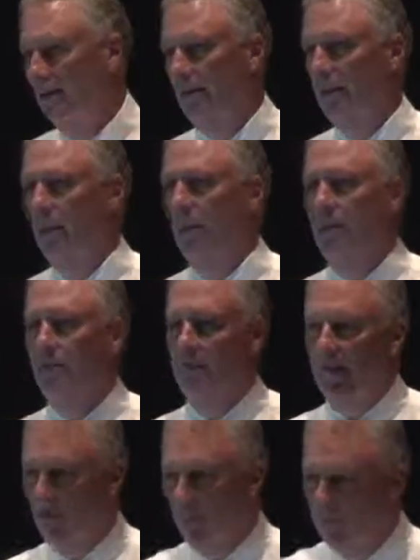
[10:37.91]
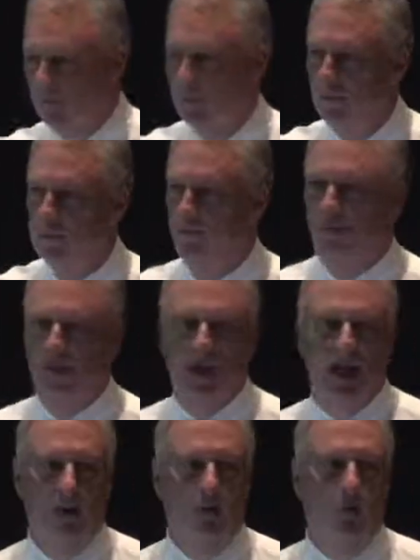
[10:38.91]
They would
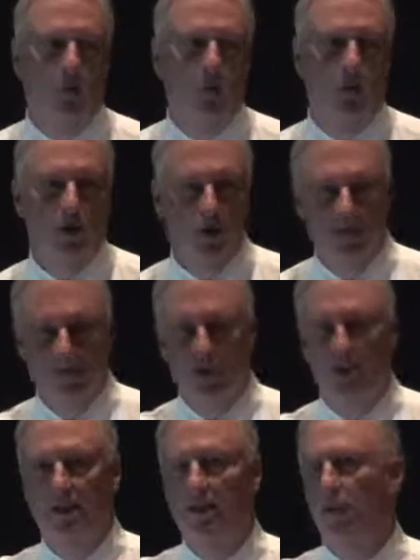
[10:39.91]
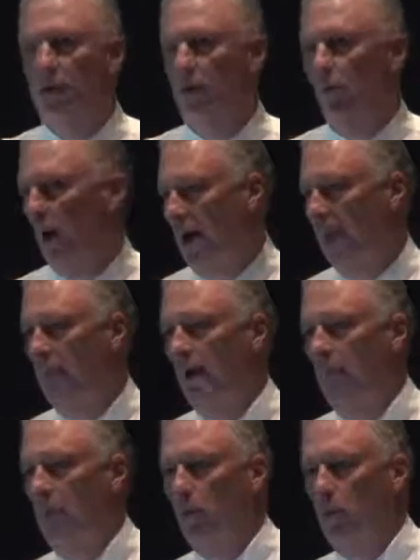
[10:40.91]
fill out a form, send it in, wait a
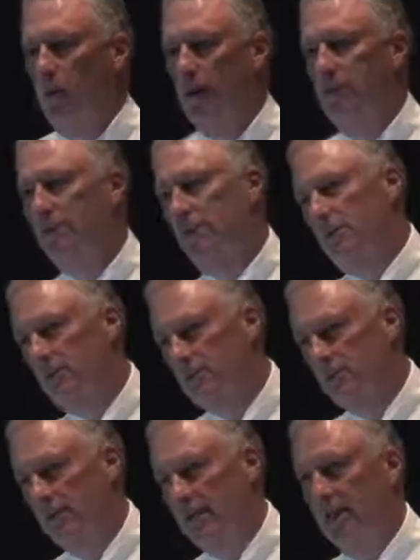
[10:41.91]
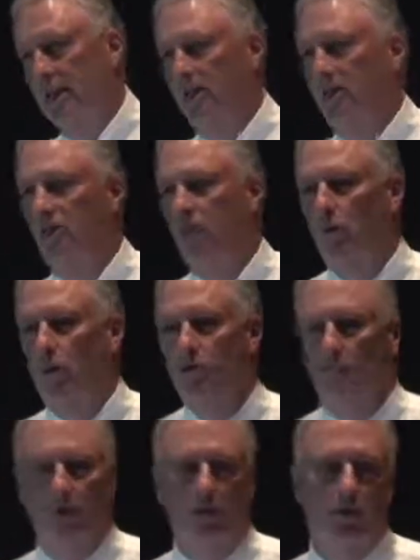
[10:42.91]
couple weeks. They'd get
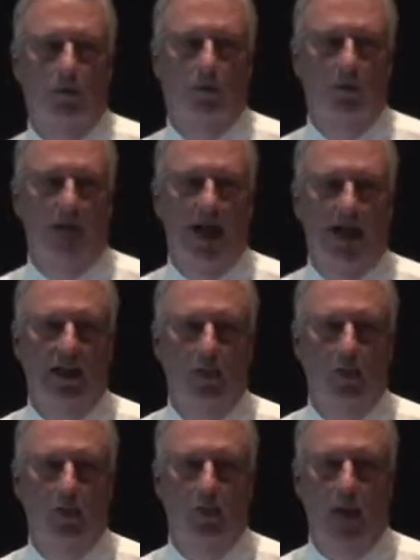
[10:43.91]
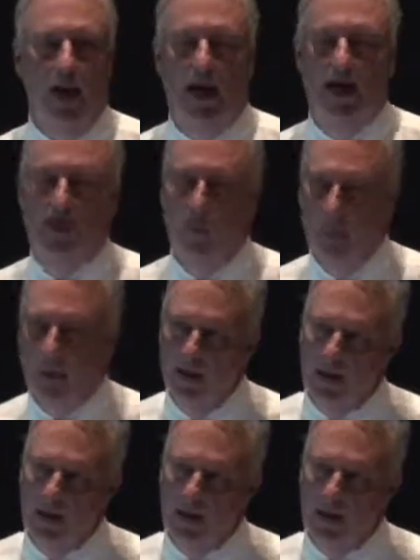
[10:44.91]
their documents back.